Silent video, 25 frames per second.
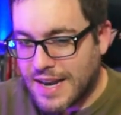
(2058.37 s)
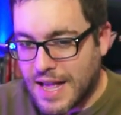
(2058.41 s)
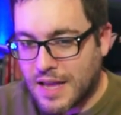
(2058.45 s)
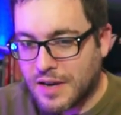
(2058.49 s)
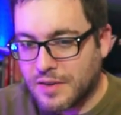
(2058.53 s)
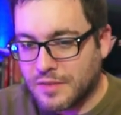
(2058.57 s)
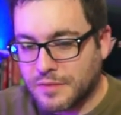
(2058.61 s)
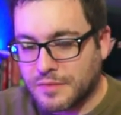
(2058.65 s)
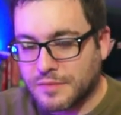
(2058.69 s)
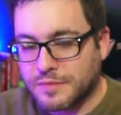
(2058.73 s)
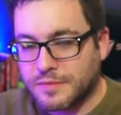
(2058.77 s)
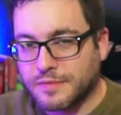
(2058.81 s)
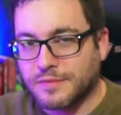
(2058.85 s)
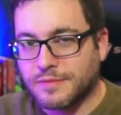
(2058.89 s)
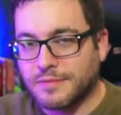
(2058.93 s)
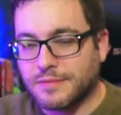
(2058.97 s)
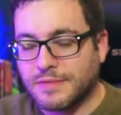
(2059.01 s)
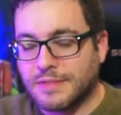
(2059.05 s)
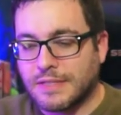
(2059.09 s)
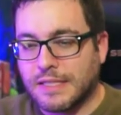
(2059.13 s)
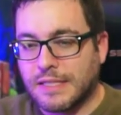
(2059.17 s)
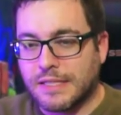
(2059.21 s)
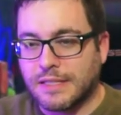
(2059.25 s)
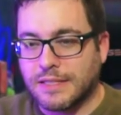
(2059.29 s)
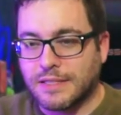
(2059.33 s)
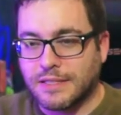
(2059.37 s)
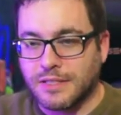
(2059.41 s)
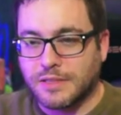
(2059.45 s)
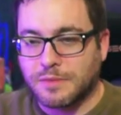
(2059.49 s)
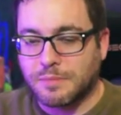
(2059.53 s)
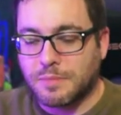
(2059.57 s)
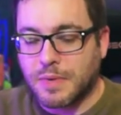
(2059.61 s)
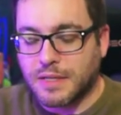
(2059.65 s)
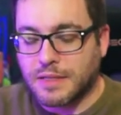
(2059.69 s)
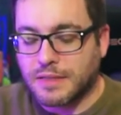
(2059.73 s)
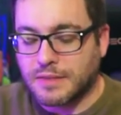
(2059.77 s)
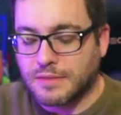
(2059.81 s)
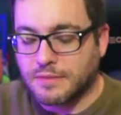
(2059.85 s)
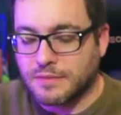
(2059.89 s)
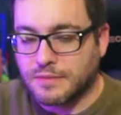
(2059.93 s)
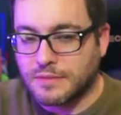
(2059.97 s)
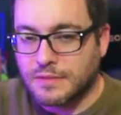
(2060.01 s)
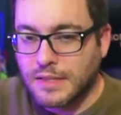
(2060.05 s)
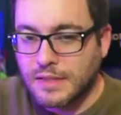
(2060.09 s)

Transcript: out of uh, just buying